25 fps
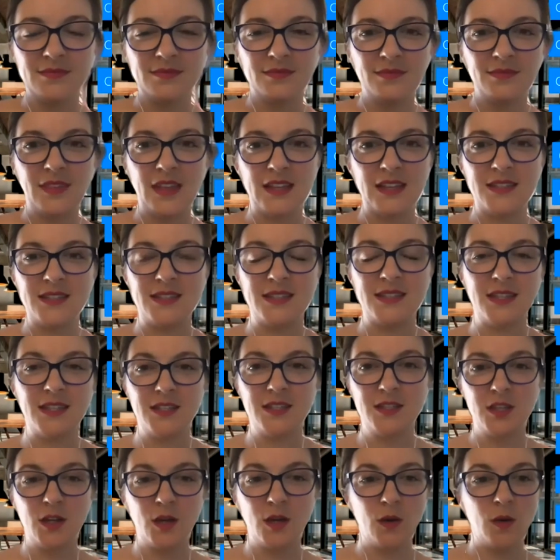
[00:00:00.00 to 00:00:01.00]
Let's see.
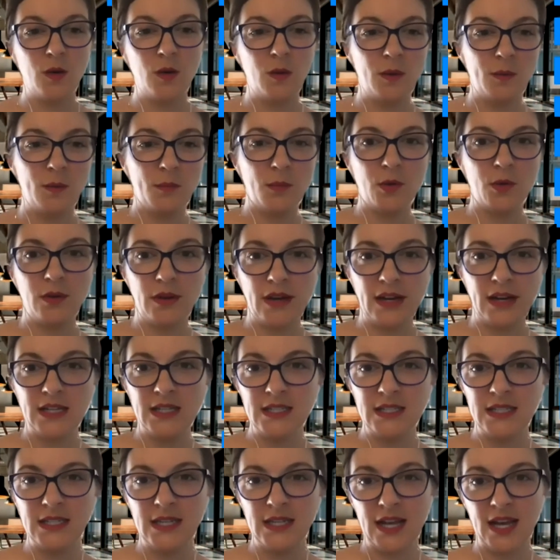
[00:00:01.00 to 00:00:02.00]
So Miranda
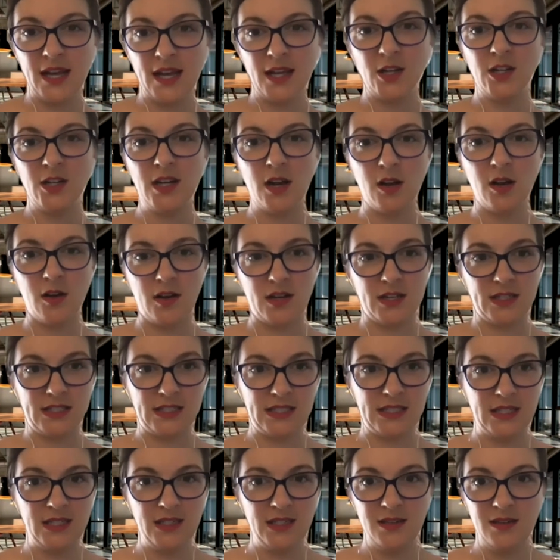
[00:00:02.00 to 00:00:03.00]
and I are in
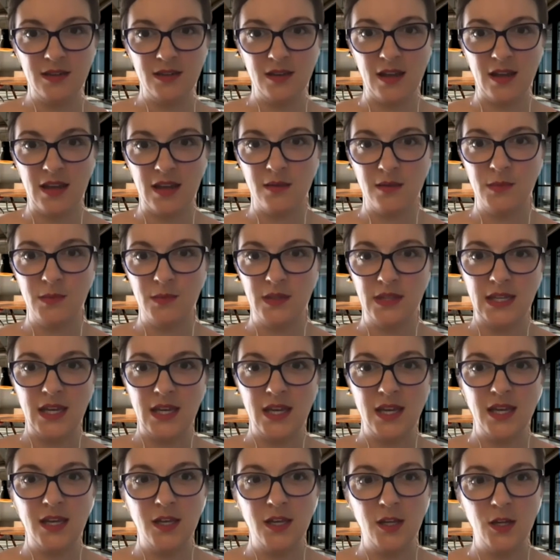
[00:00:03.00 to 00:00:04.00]
Austin.
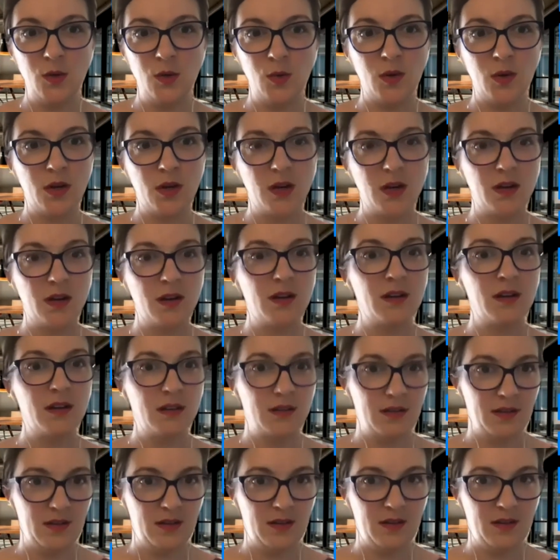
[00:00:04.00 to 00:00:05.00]
Emily, you are
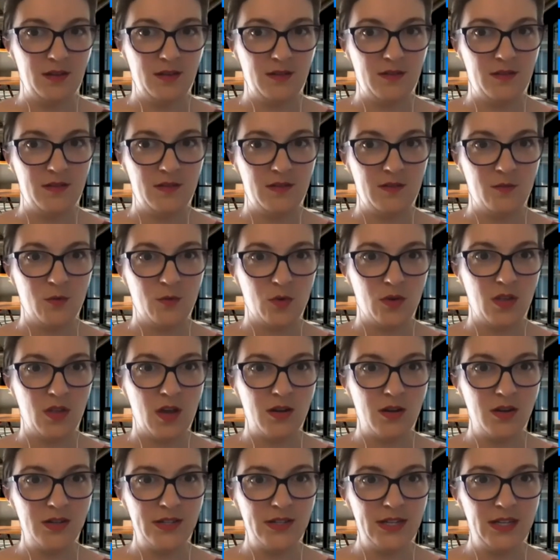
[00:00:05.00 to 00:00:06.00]
Fort
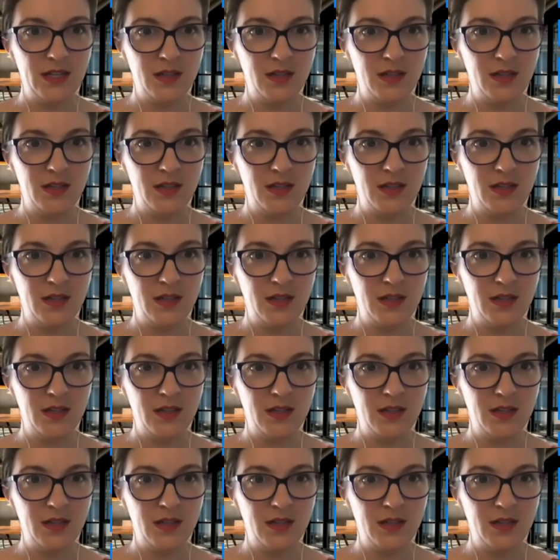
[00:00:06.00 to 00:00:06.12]
Lauderdale?